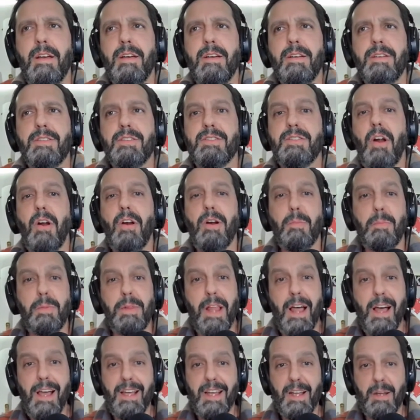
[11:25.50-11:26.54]
start
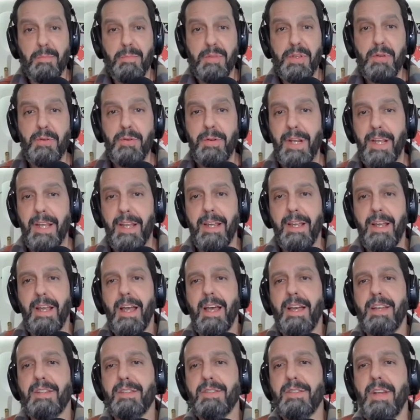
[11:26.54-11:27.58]
applying beauty
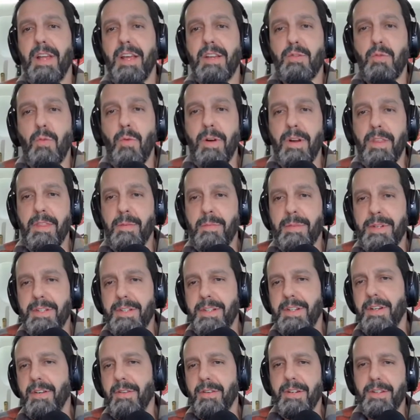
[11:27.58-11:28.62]
as as one of the
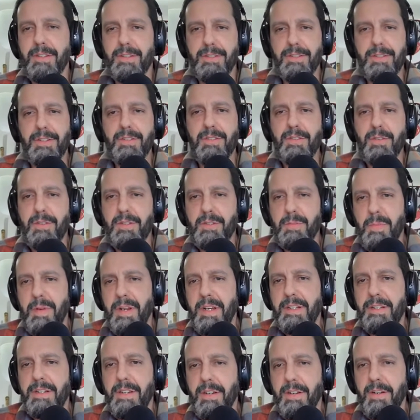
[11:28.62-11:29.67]
materials so to
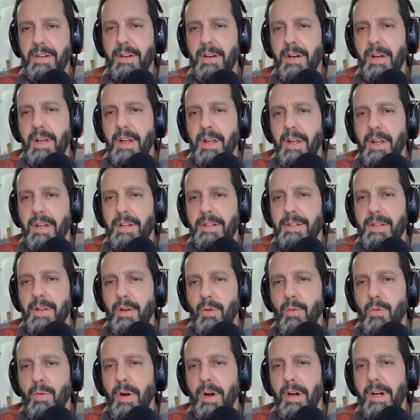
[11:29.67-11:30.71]
speak to your to
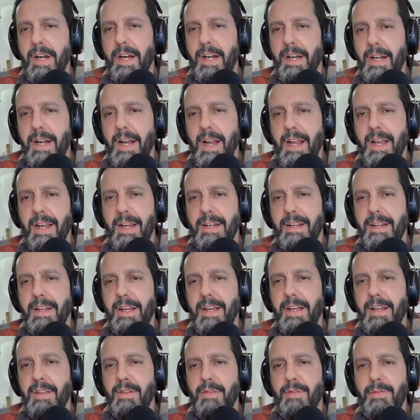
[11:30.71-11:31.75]
your work and and
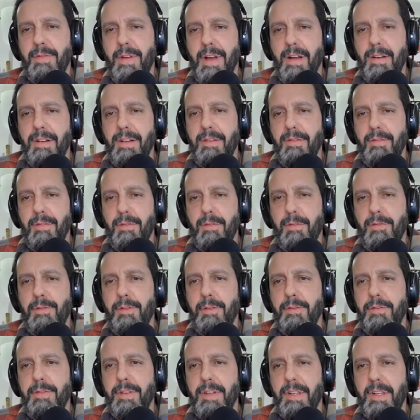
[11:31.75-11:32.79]
uh, you found it
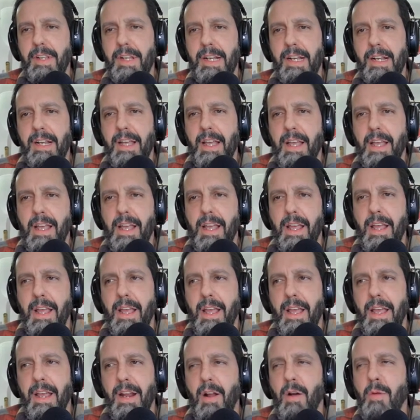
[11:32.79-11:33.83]
fulfilling
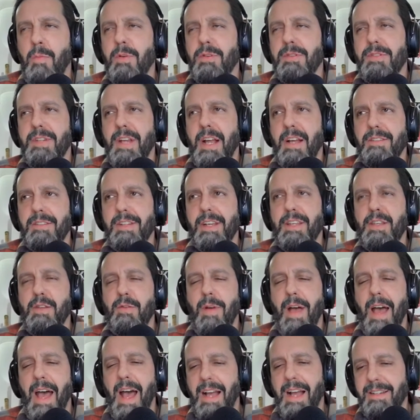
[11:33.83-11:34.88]
it almost sounds like
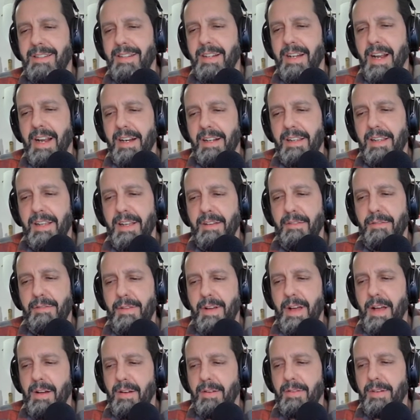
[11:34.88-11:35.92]
you accidentally
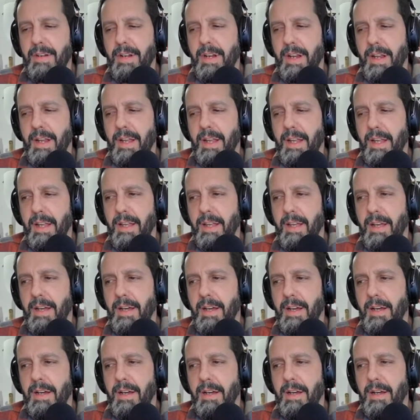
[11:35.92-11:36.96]
found a,
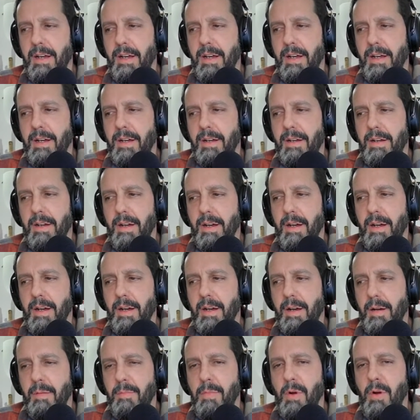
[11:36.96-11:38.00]
uh, a
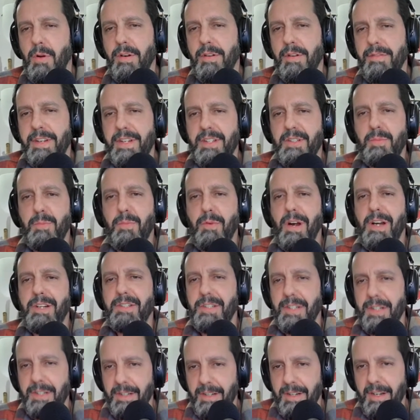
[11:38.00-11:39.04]
a mode of
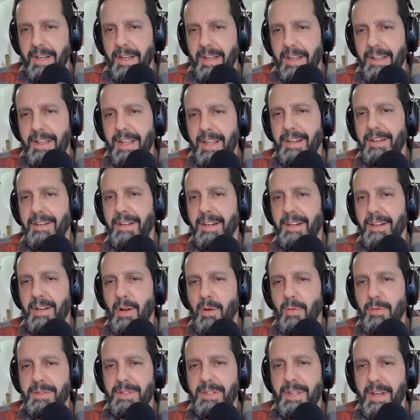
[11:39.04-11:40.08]
expression that you didn't
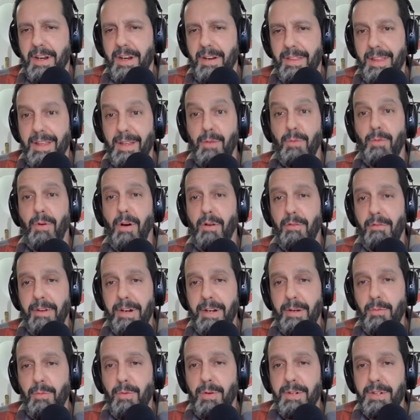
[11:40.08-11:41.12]
know was there that you
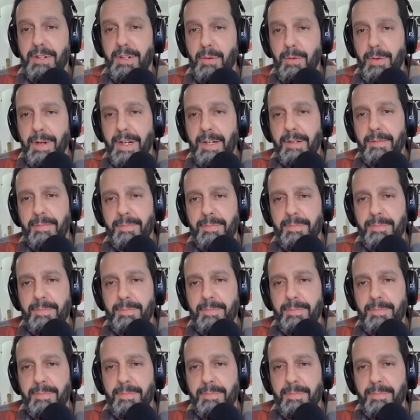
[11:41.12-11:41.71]
already were doing